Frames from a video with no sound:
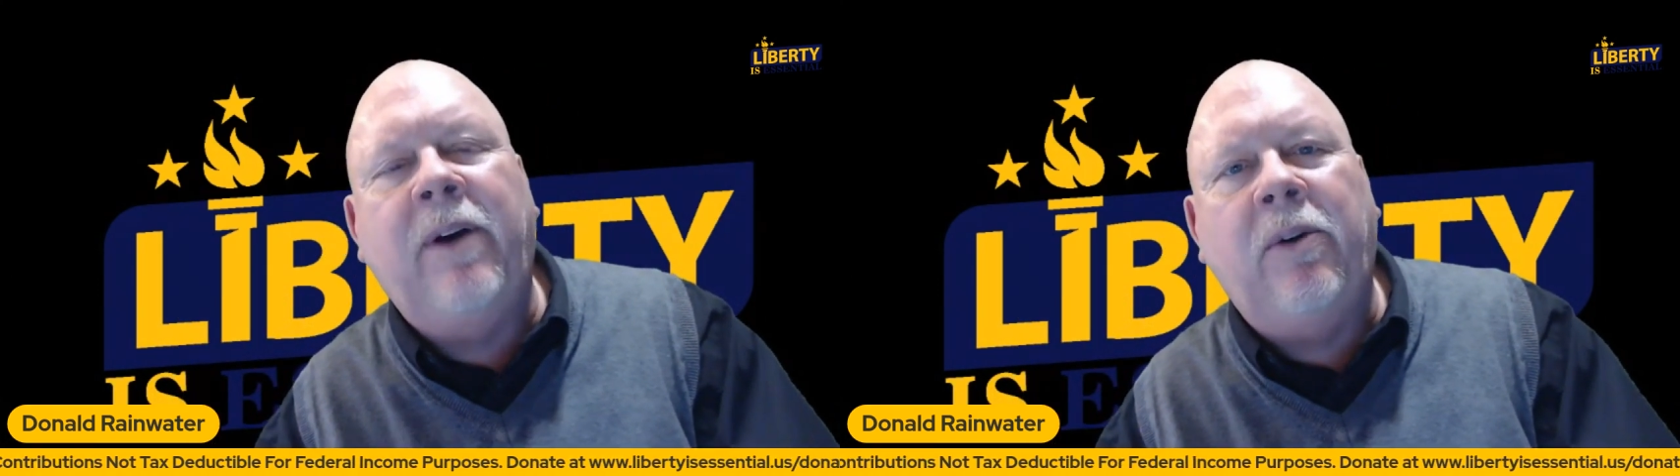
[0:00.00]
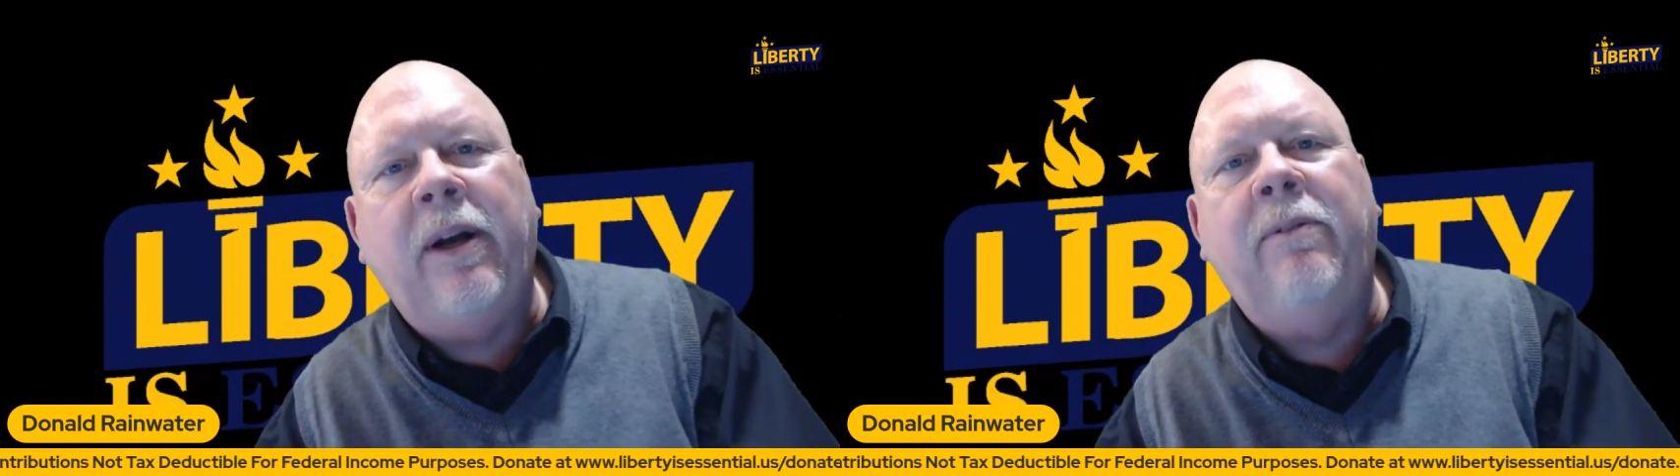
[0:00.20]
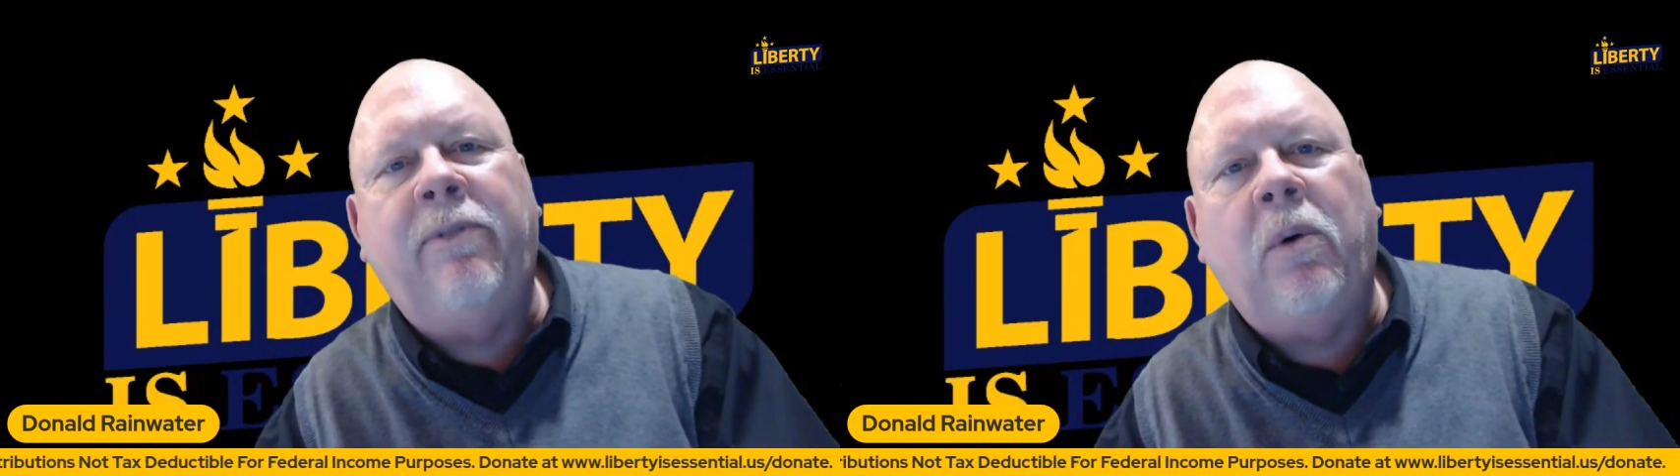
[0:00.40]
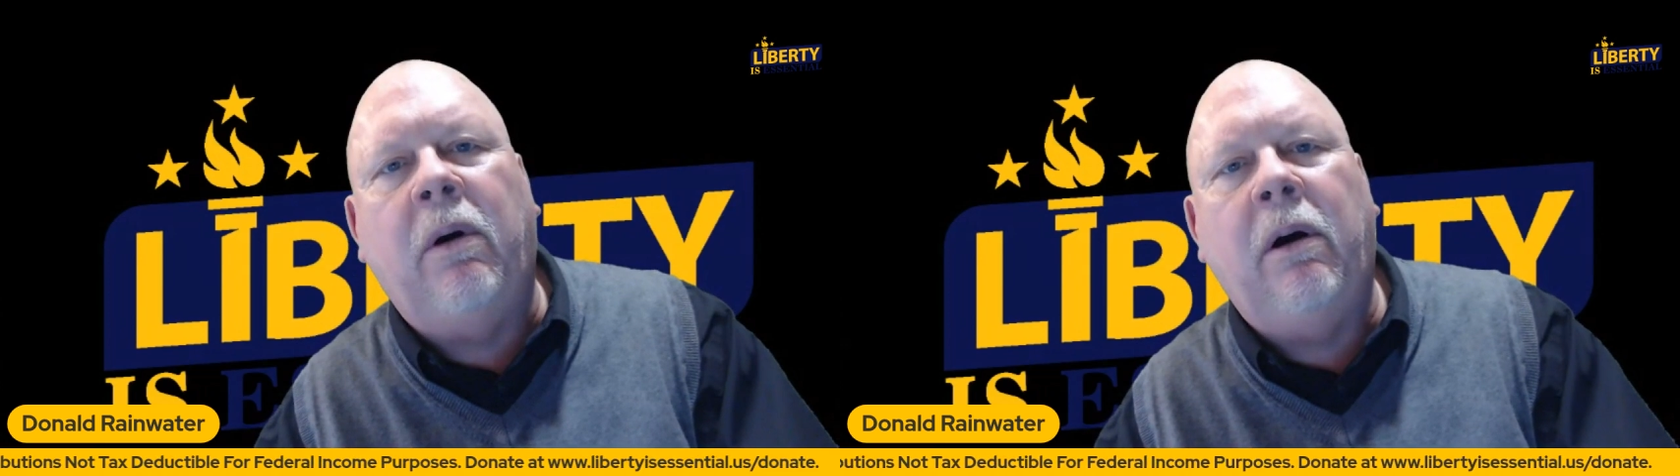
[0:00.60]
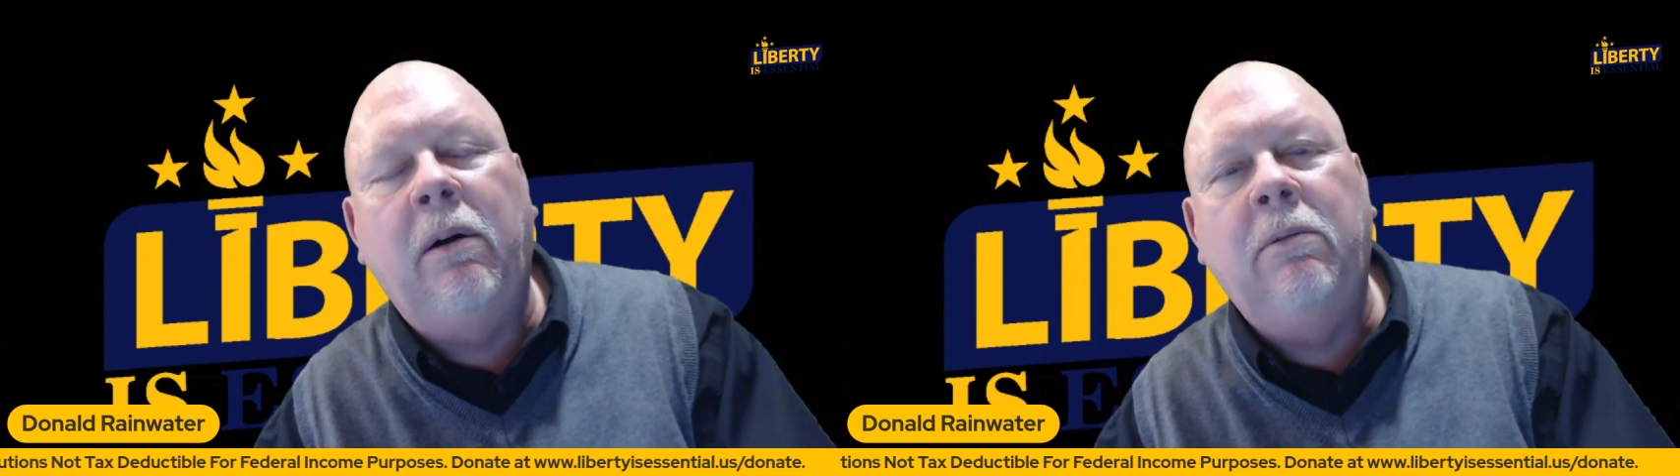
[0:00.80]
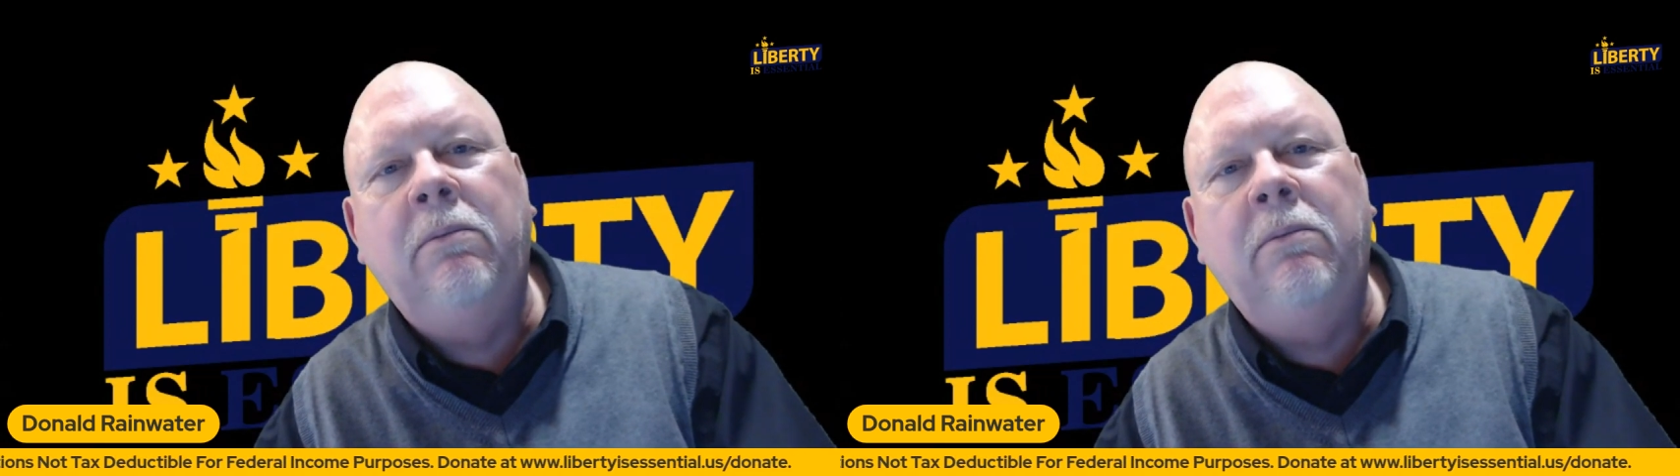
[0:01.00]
voting for